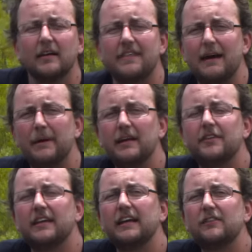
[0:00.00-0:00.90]
that means
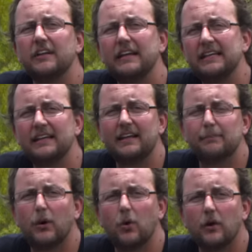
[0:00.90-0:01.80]
that each inlet
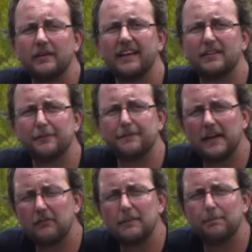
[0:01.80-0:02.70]
port gets
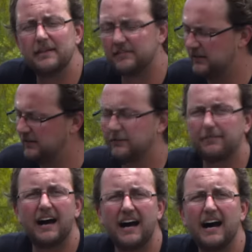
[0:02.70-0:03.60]
very busy
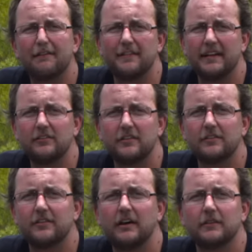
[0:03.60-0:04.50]
for half an engine
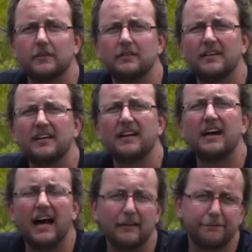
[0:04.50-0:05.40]
cycle.
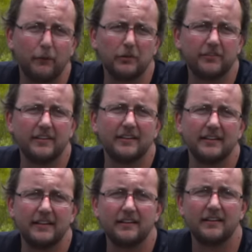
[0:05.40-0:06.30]

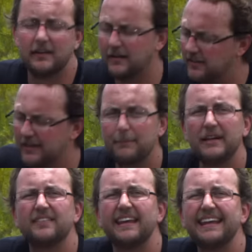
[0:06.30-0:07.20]
Unfortunately, that
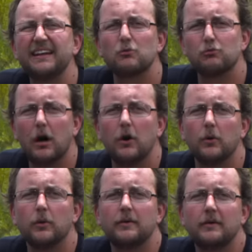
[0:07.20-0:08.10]
means they're in a
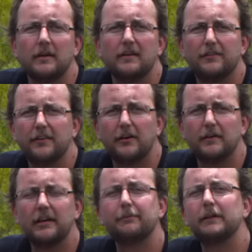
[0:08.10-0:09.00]
row. So
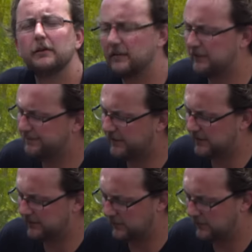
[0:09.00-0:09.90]
if we look at the
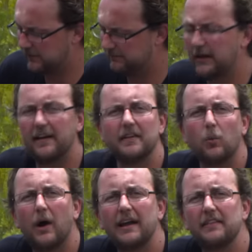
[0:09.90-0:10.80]
firing order and the
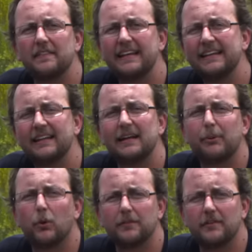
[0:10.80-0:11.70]
way that the inlet
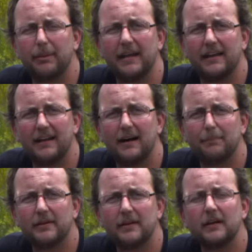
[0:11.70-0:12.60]
ports are paired up,